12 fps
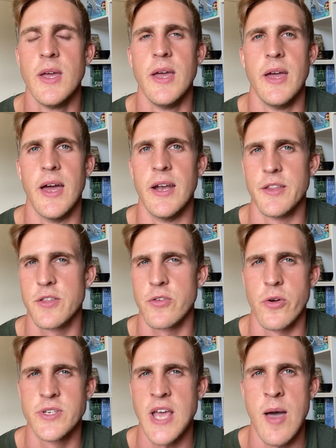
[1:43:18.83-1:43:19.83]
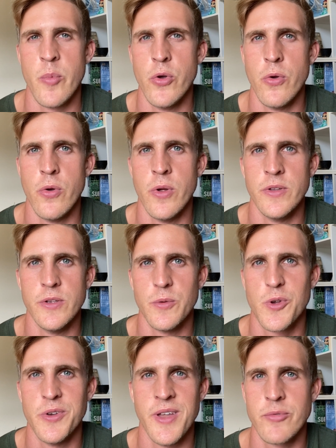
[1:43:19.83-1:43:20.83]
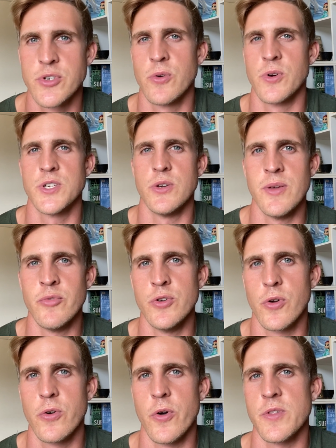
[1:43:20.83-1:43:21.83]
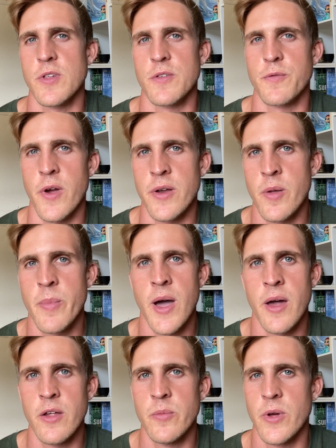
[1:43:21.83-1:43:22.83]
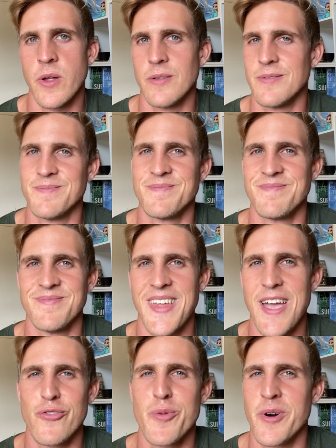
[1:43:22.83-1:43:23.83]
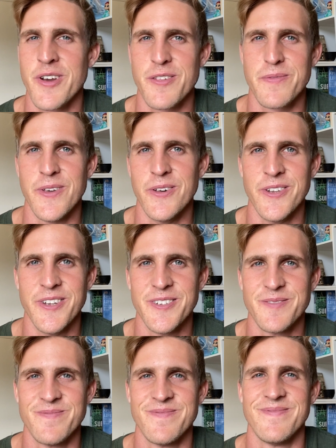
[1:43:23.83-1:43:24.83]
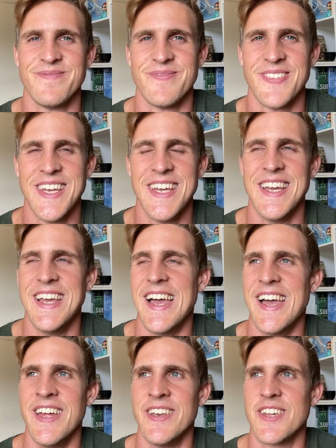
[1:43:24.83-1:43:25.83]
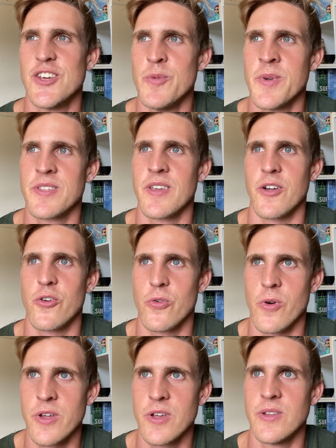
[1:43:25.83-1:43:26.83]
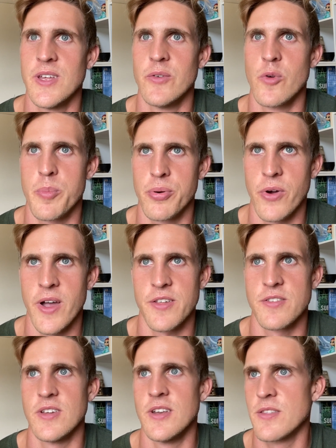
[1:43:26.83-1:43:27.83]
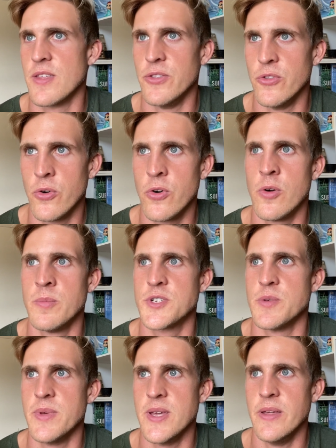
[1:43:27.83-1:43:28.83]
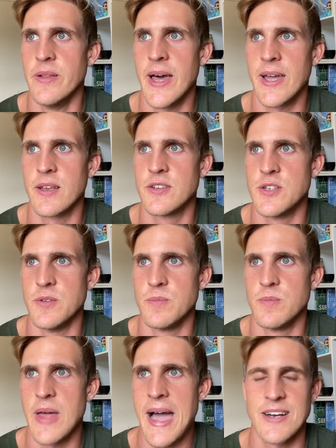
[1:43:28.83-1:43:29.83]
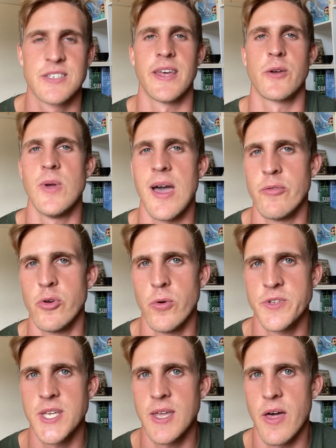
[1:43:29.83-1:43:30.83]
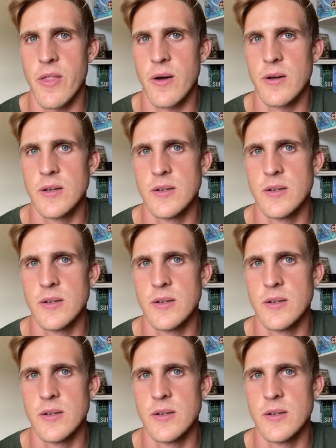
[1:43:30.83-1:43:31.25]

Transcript: And it's so taboo, and you could never talk to even your closest friend about it, but everybody's feeling it. And humans are chronically repressed. It is the norm to be like, to act like we have it all together,